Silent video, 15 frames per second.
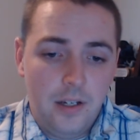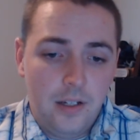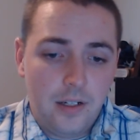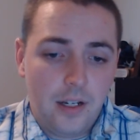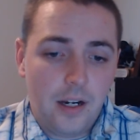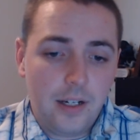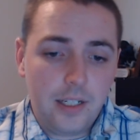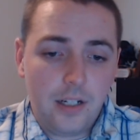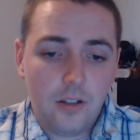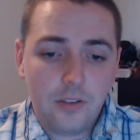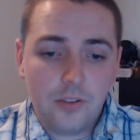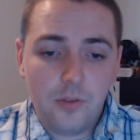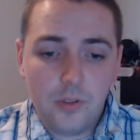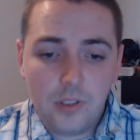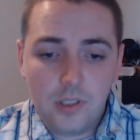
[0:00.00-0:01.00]
Now, I
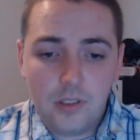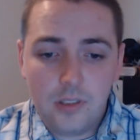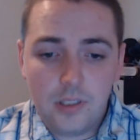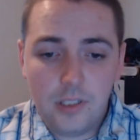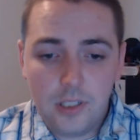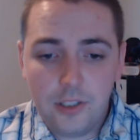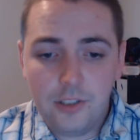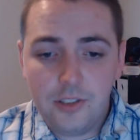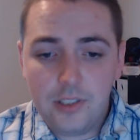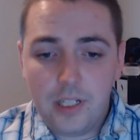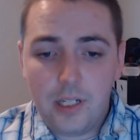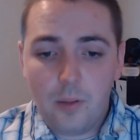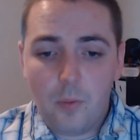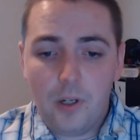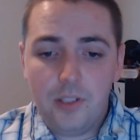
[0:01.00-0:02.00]
can
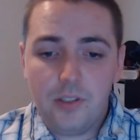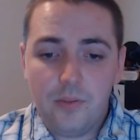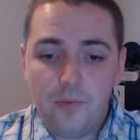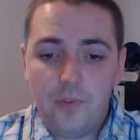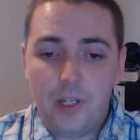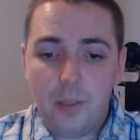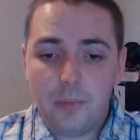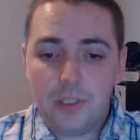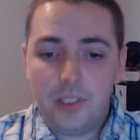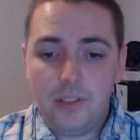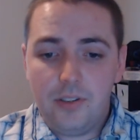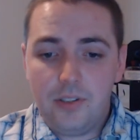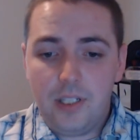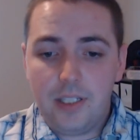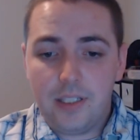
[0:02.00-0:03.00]
understand why some
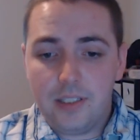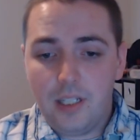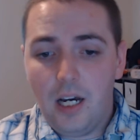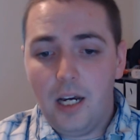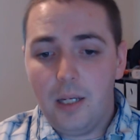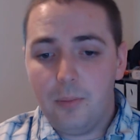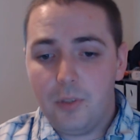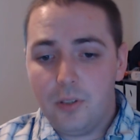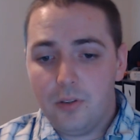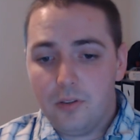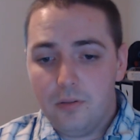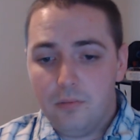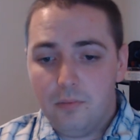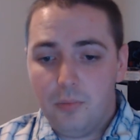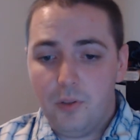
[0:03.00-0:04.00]
families take the time to
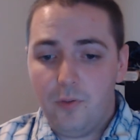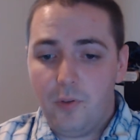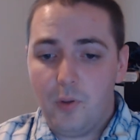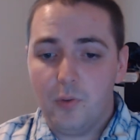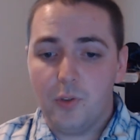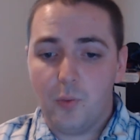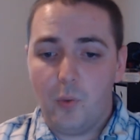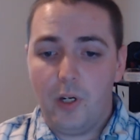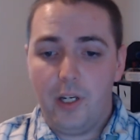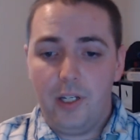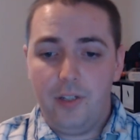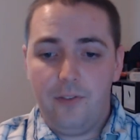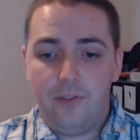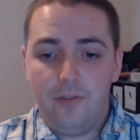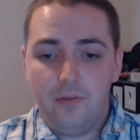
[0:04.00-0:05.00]
put phones
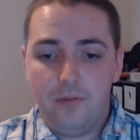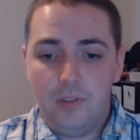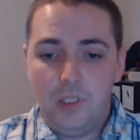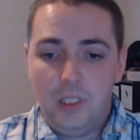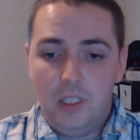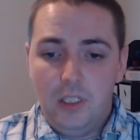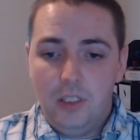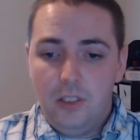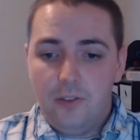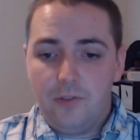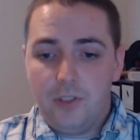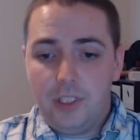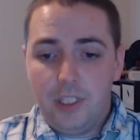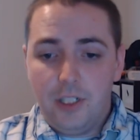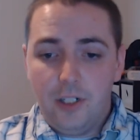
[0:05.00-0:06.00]
away for
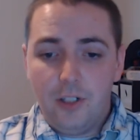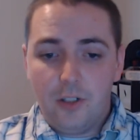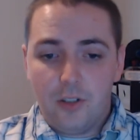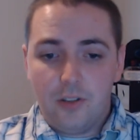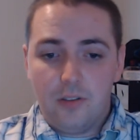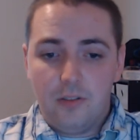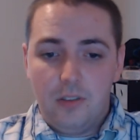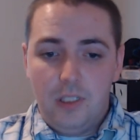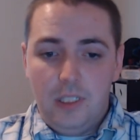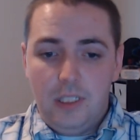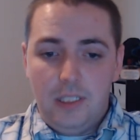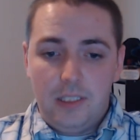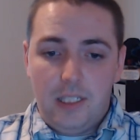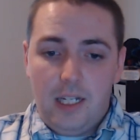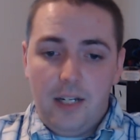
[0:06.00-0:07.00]
dinner or
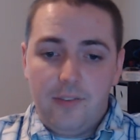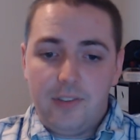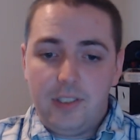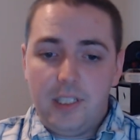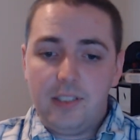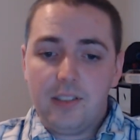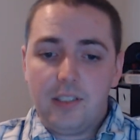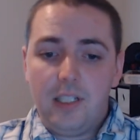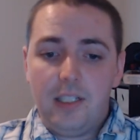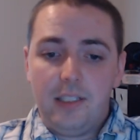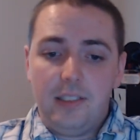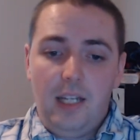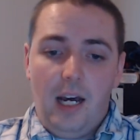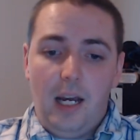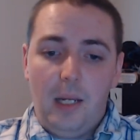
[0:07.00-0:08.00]
to have a designated
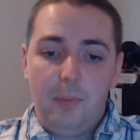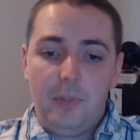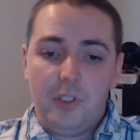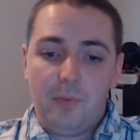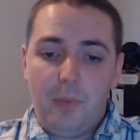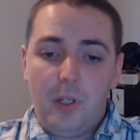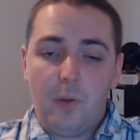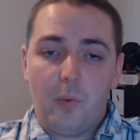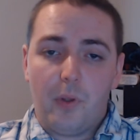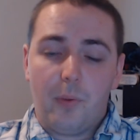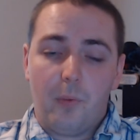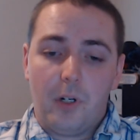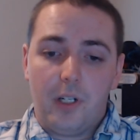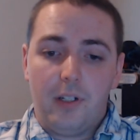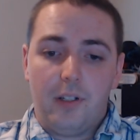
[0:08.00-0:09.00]
time to spend with
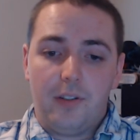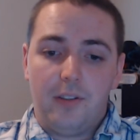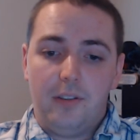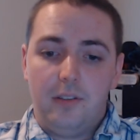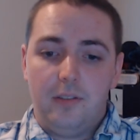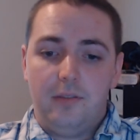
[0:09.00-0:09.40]
one another.